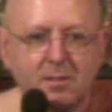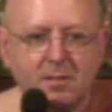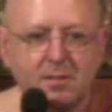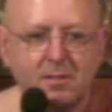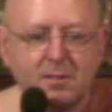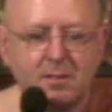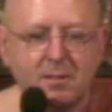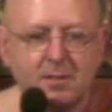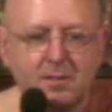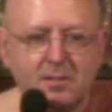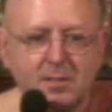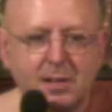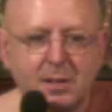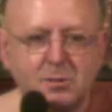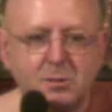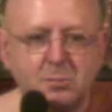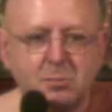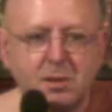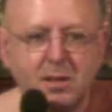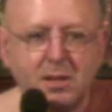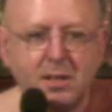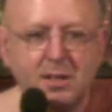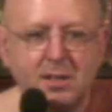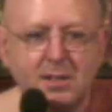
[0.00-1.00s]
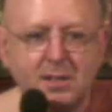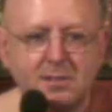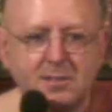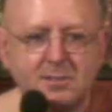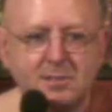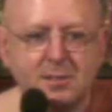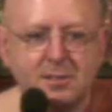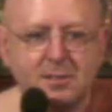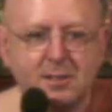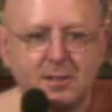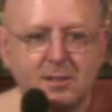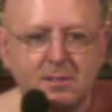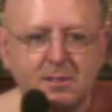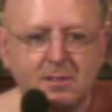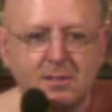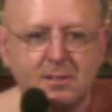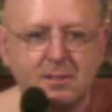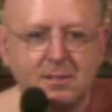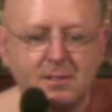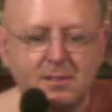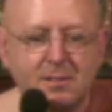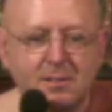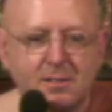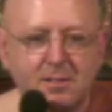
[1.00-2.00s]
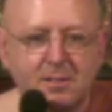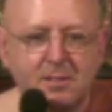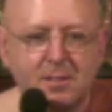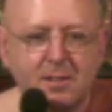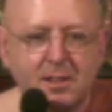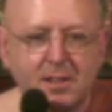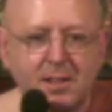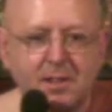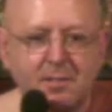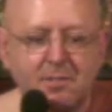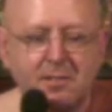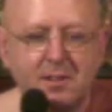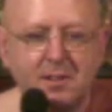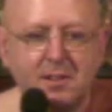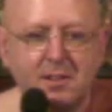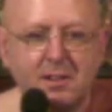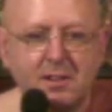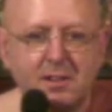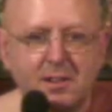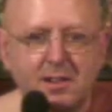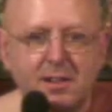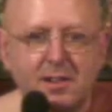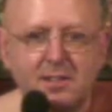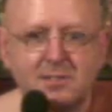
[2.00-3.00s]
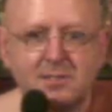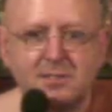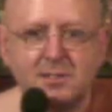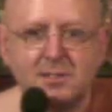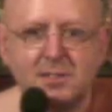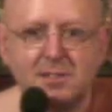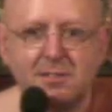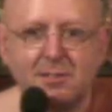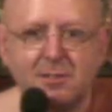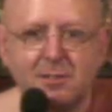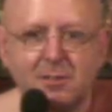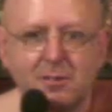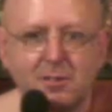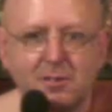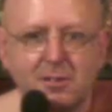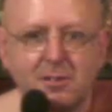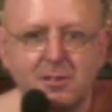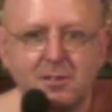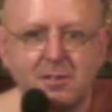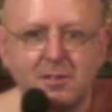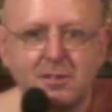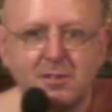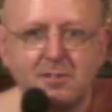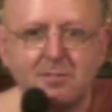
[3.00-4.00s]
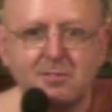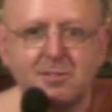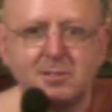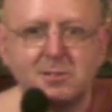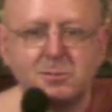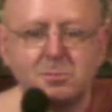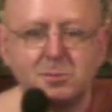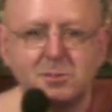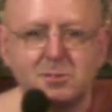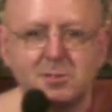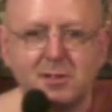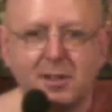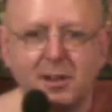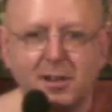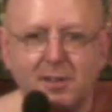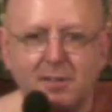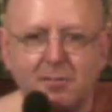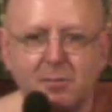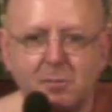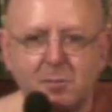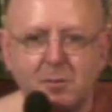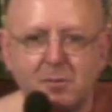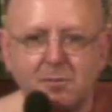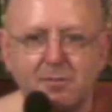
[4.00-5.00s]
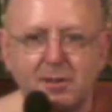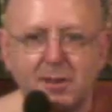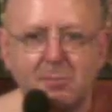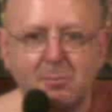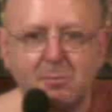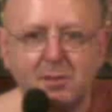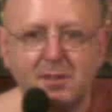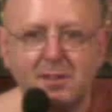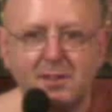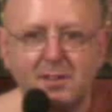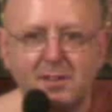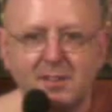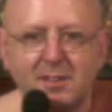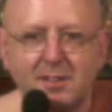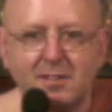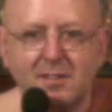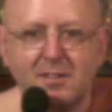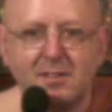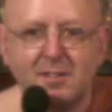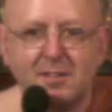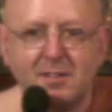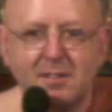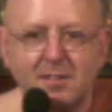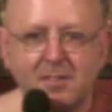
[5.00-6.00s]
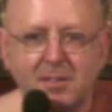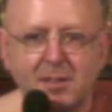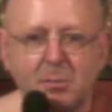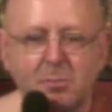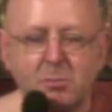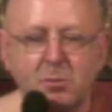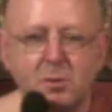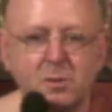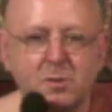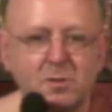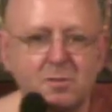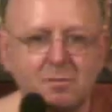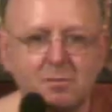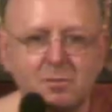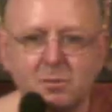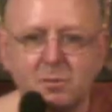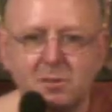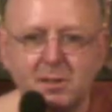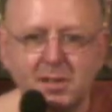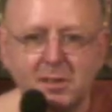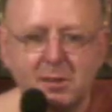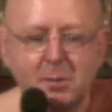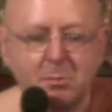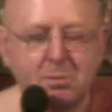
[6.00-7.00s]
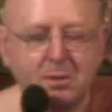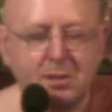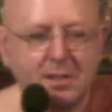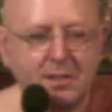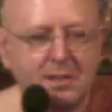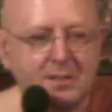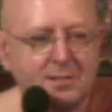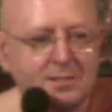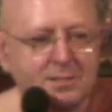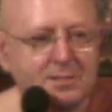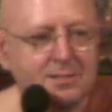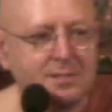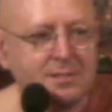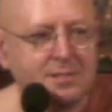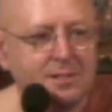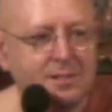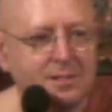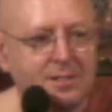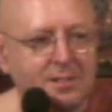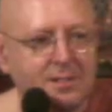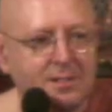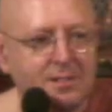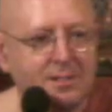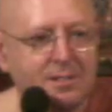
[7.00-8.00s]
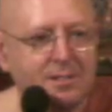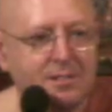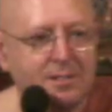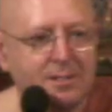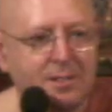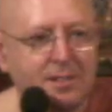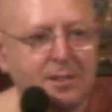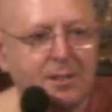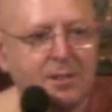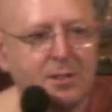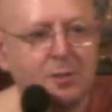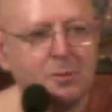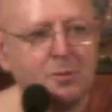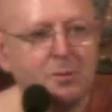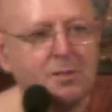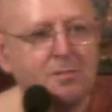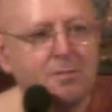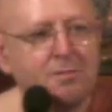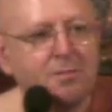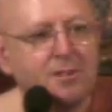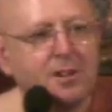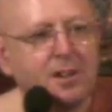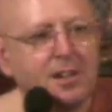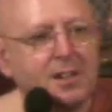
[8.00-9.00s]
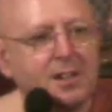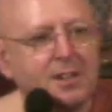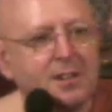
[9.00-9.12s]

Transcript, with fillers: Because that was many years ago. And even last year, I got a Christmas card from the family. They moved to another place they're doing fine.